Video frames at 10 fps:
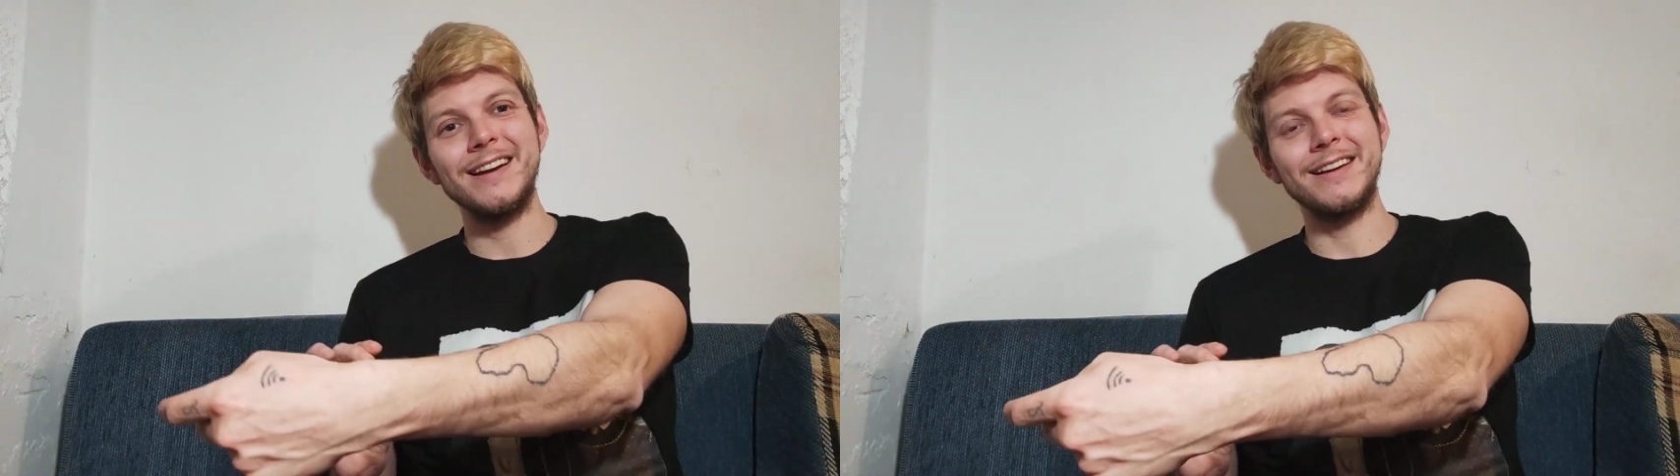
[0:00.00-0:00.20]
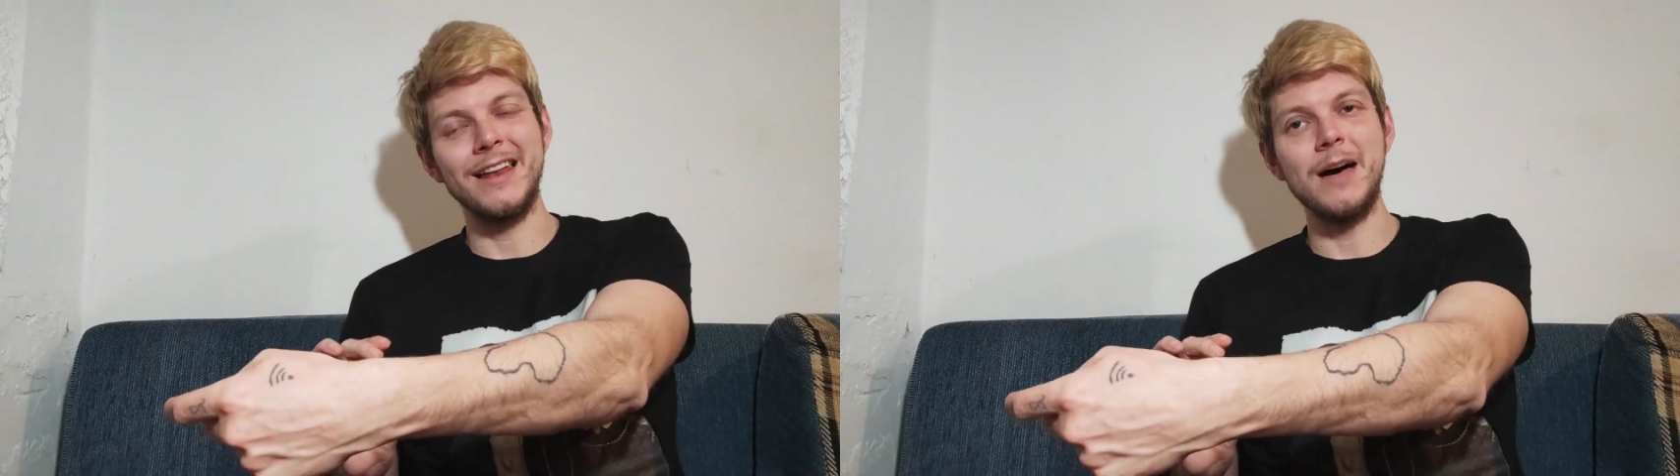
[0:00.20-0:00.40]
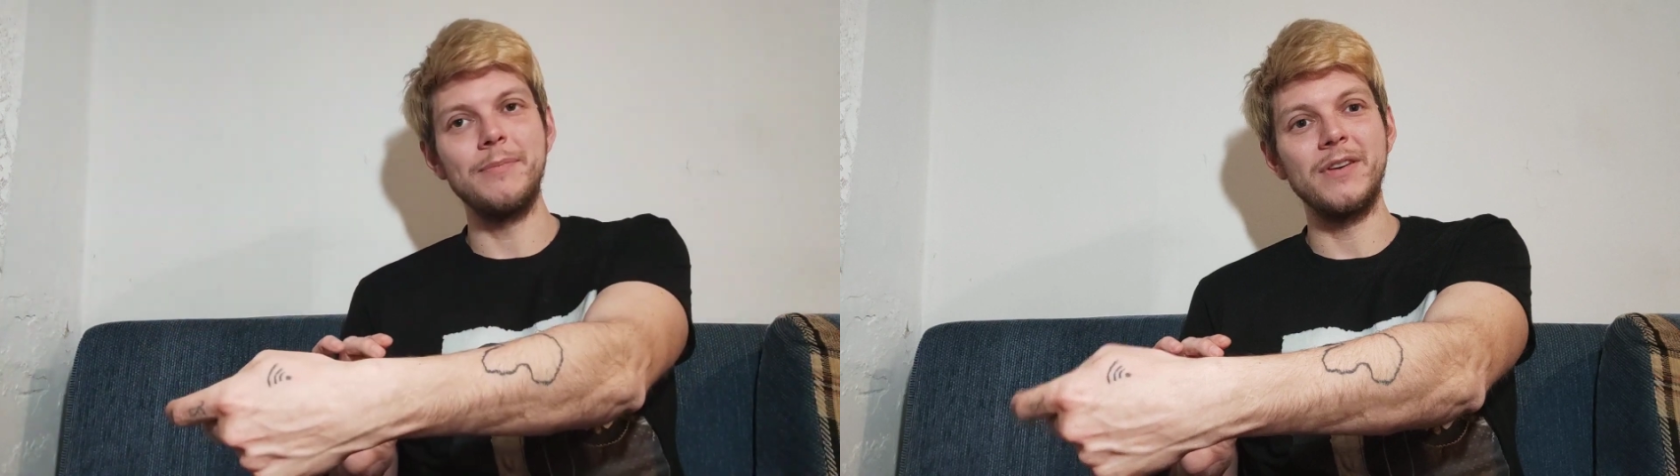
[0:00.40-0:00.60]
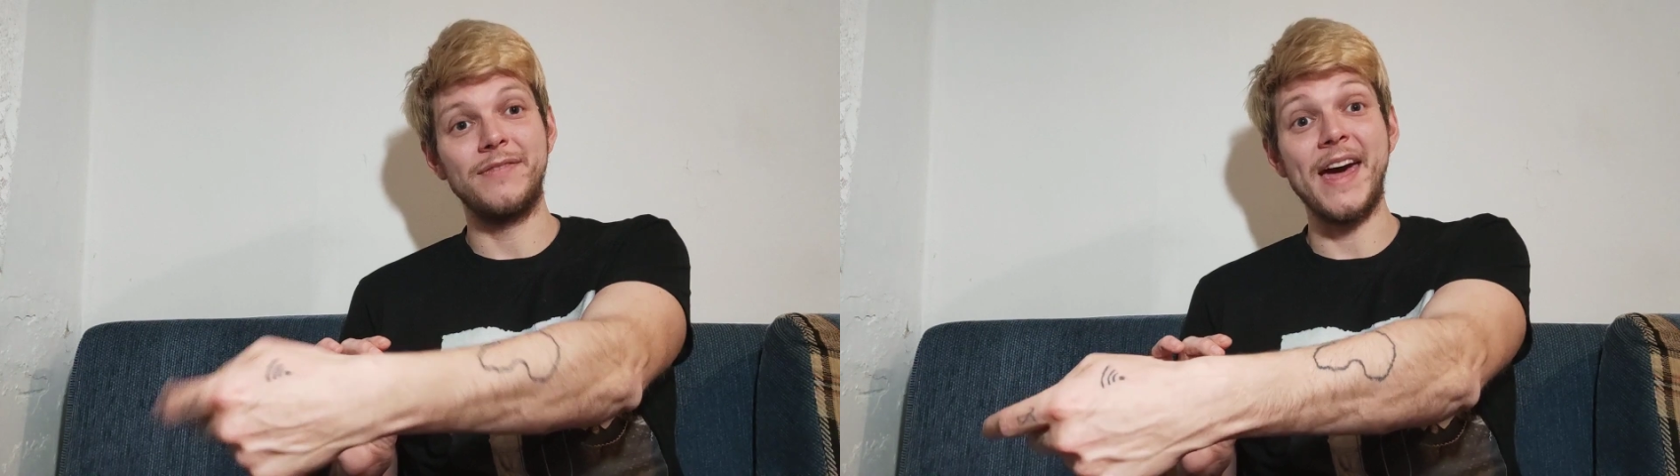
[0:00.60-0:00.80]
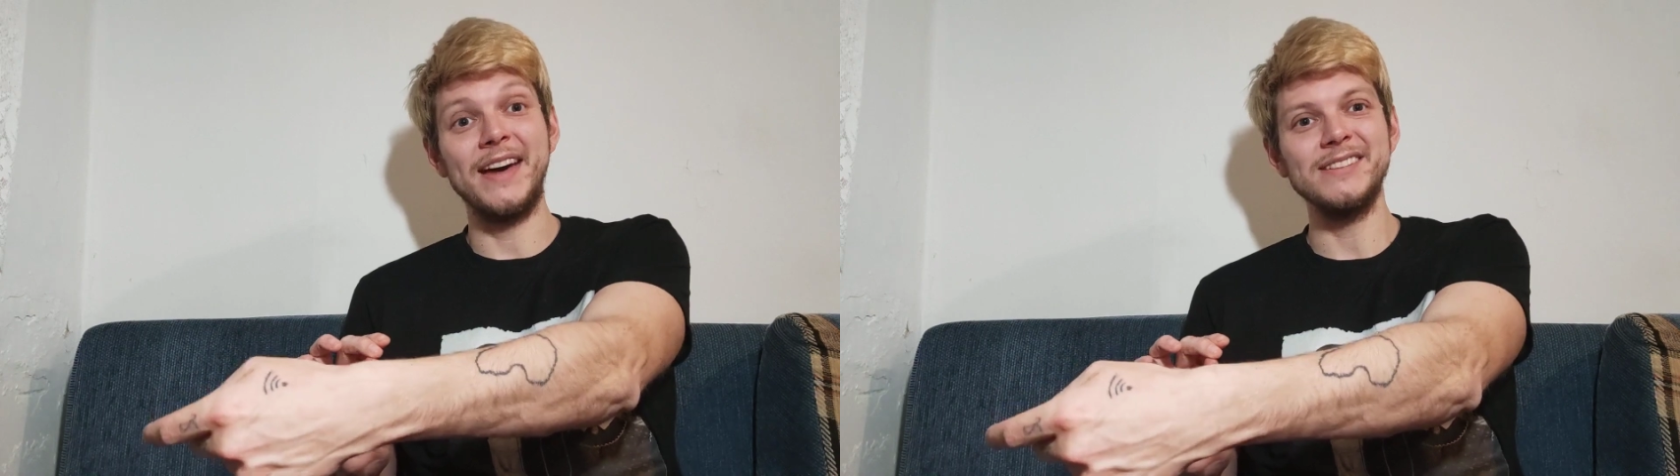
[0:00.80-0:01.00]
club
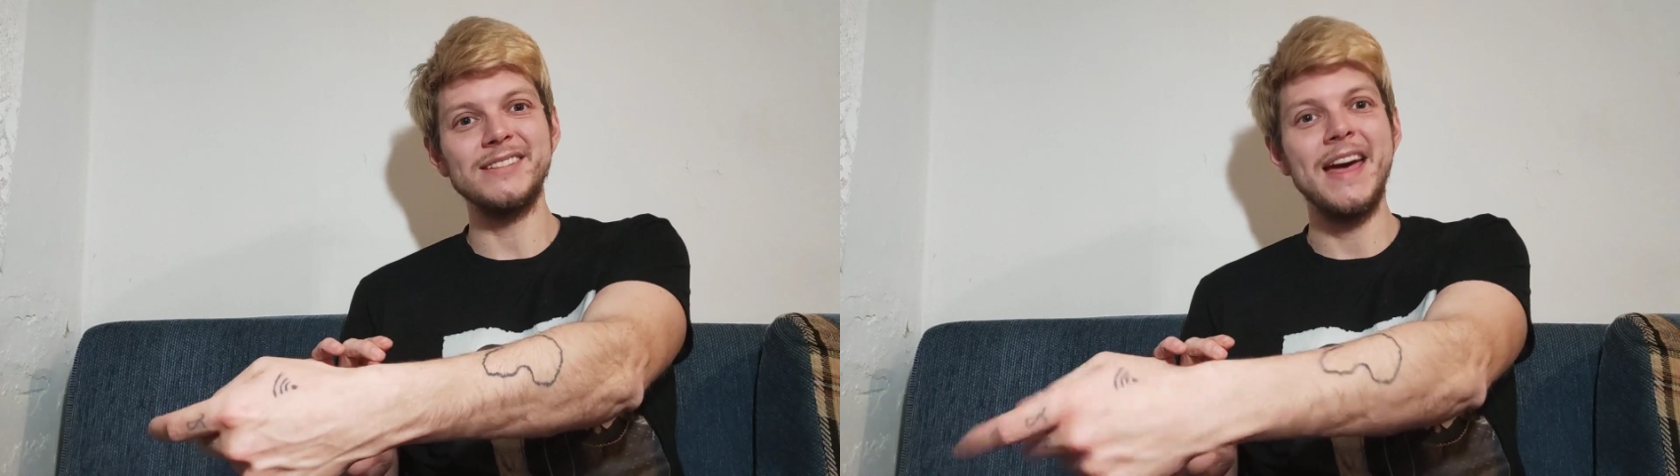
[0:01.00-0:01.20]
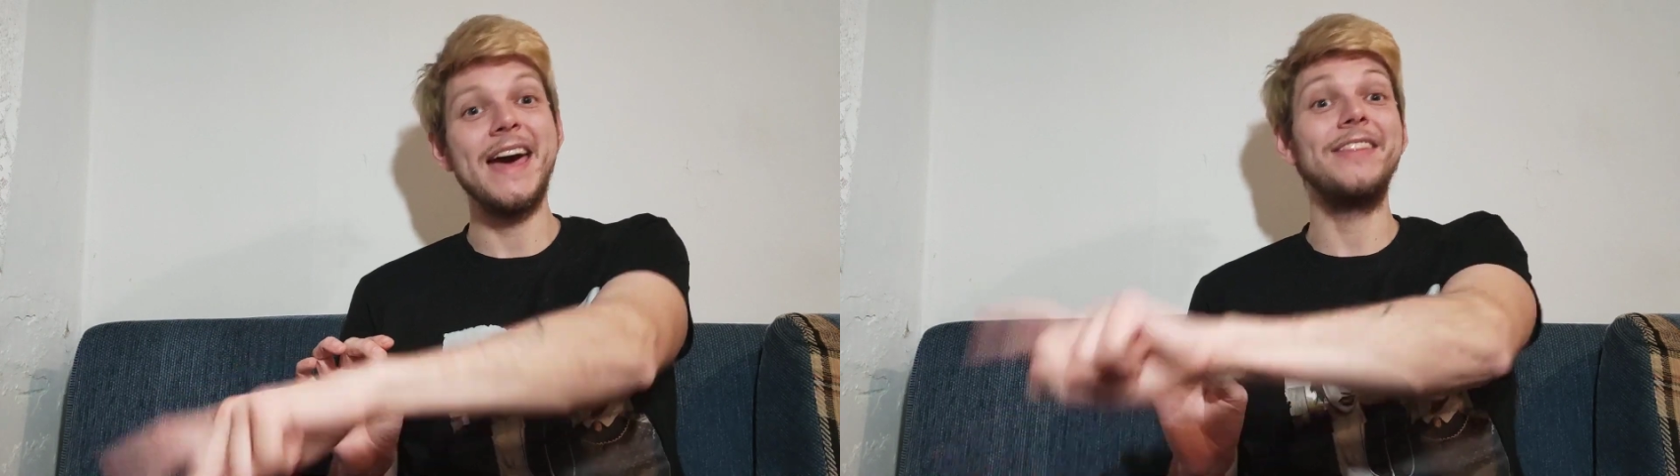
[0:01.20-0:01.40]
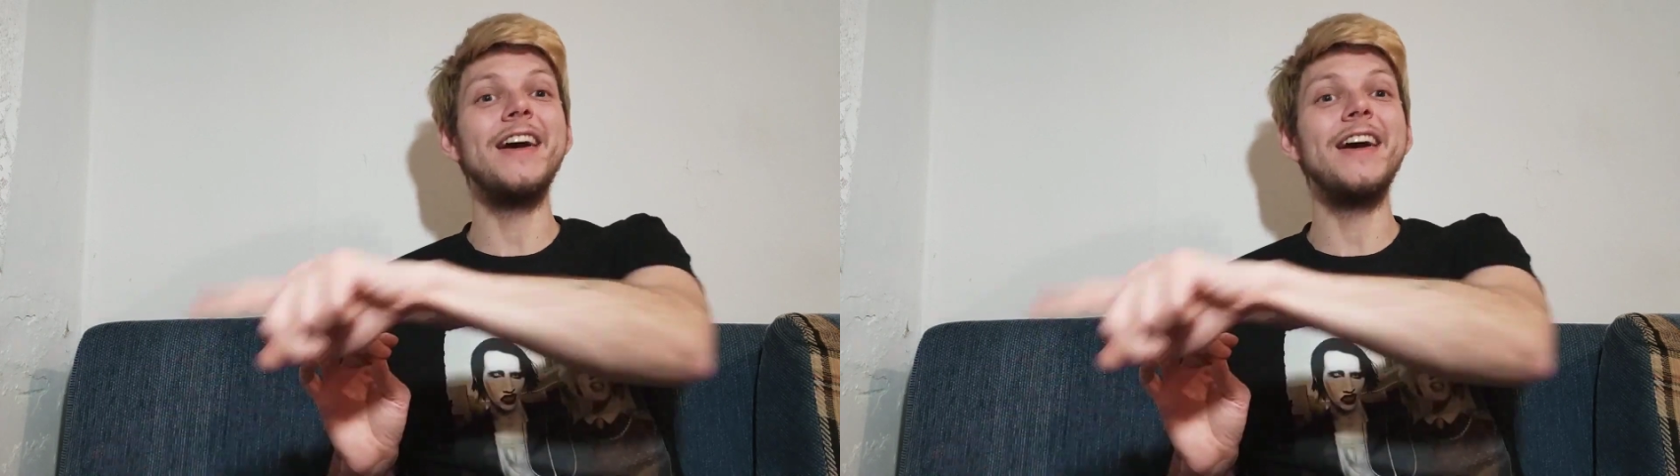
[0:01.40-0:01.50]
fans and